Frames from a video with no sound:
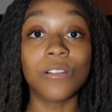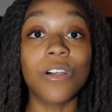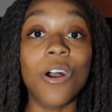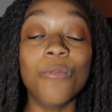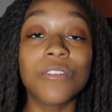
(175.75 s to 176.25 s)

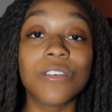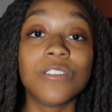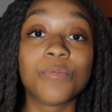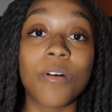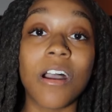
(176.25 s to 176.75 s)
Along with
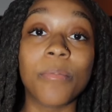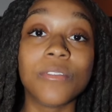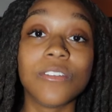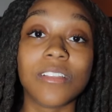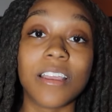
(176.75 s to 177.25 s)
those
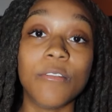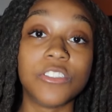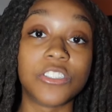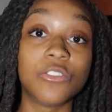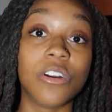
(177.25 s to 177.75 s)
popular
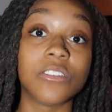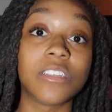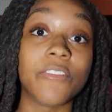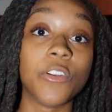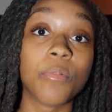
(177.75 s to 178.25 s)
languages, you also
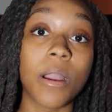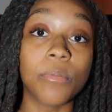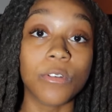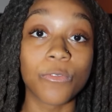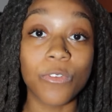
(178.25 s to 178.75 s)
have your
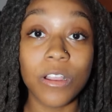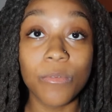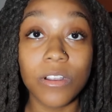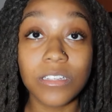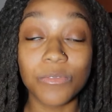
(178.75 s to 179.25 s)
popular
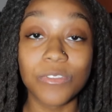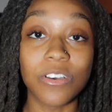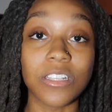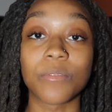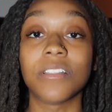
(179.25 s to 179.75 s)
frameworks. We
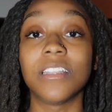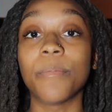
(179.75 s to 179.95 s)
talked about it